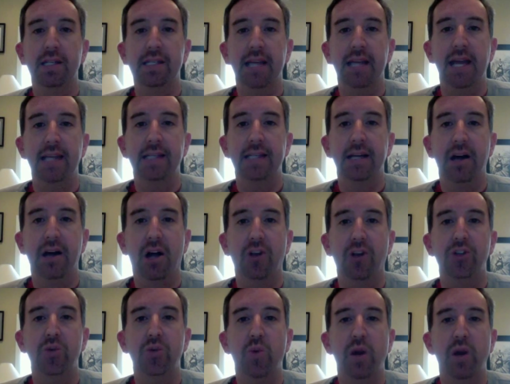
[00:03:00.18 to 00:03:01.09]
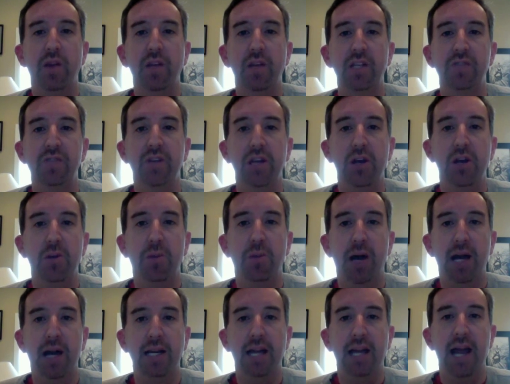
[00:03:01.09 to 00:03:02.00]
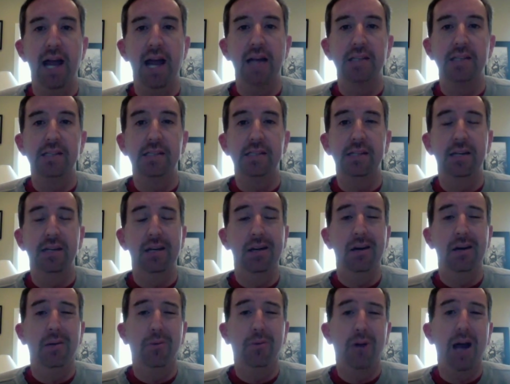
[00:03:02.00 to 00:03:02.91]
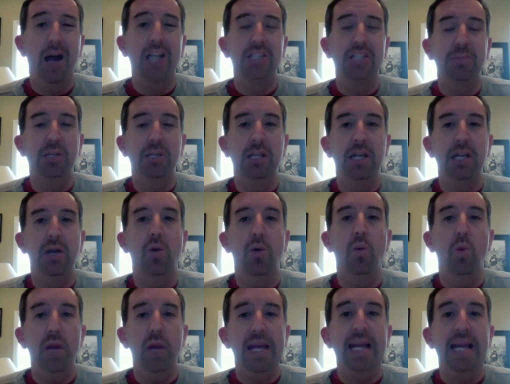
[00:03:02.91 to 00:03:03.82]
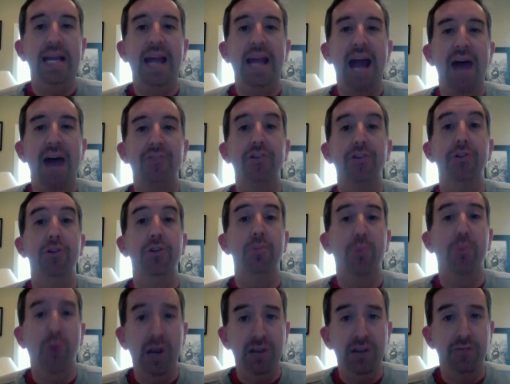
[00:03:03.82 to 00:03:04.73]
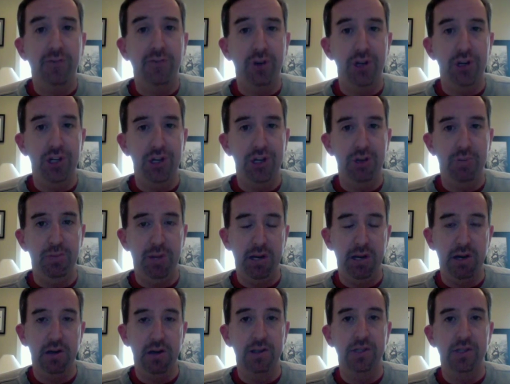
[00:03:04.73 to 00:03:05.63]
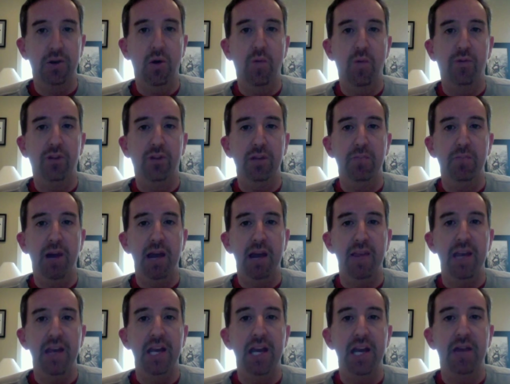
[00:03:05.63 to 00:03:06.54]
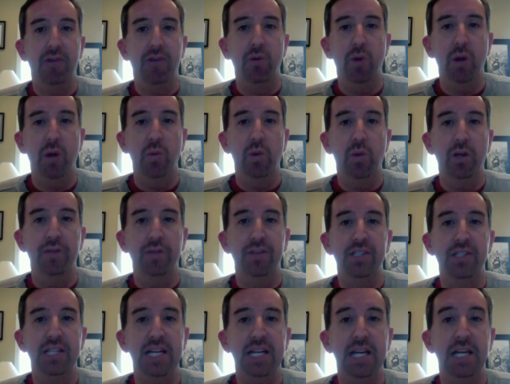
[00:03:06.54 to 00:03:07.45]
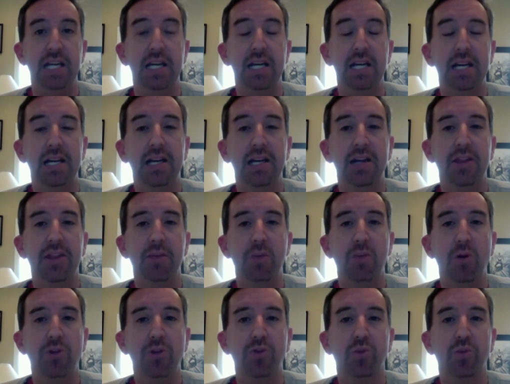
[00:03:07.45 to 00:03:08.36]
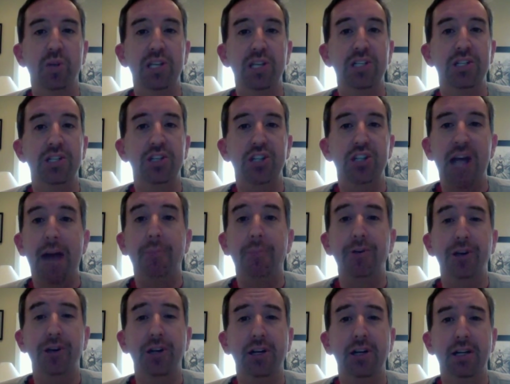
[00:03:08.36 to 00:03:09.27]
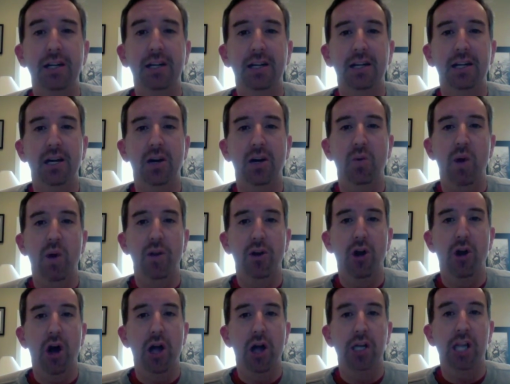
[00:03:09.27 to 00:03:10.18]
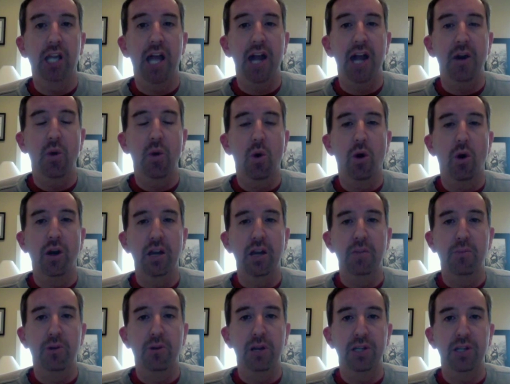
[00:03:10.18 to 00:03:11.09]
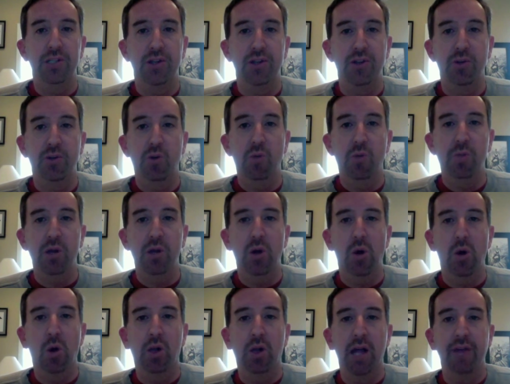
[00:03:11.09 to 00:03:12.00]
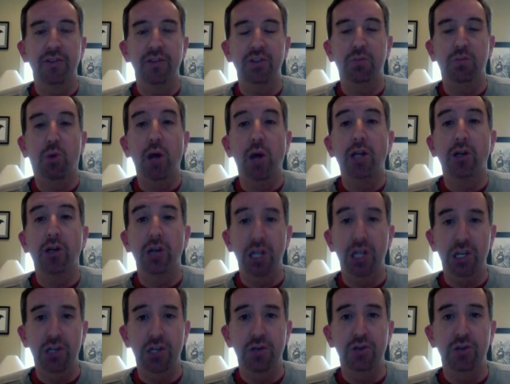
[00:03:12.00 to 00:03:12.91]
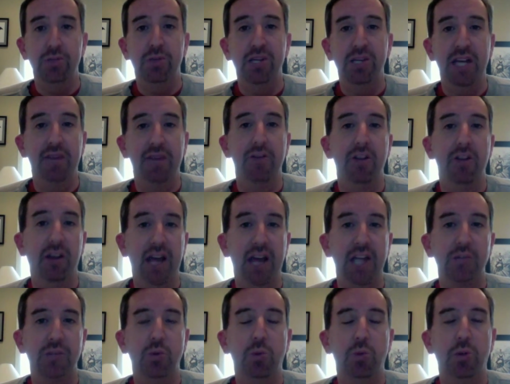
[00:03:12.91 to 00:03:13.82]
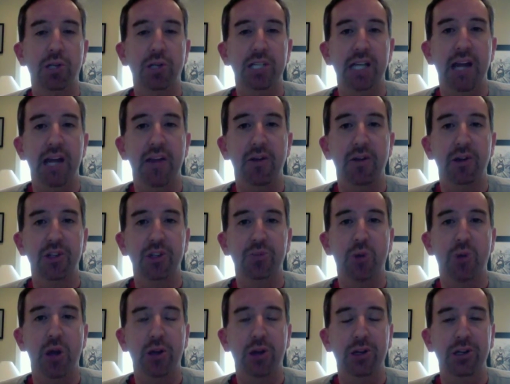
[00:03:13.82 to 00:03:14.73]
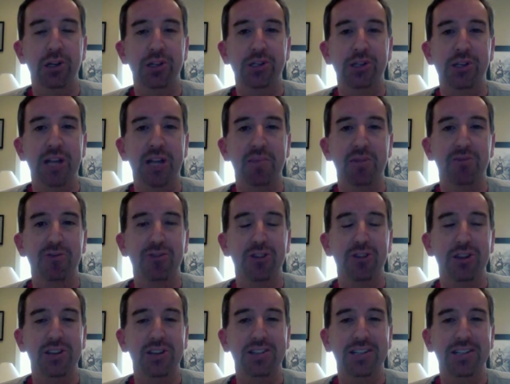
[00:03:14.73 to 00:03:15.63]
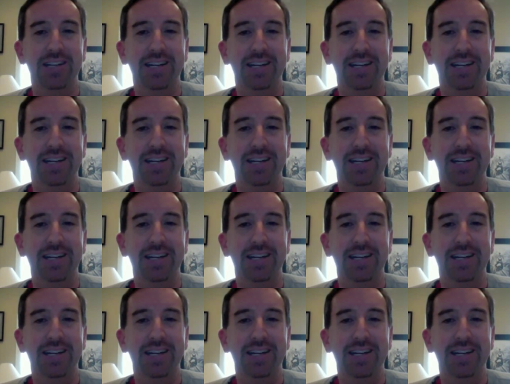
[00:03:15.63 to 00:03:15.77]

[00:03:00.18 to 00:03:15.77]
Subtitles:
that I'll do one of these video podcasts approximately a week after the print version appears. Hopefully by then everyone will have seen the most recent chapter, whether online or in print, so there won't be a whole lot of spoiler issues, but nevertheless we'll put together a spoiler disclaimer for this,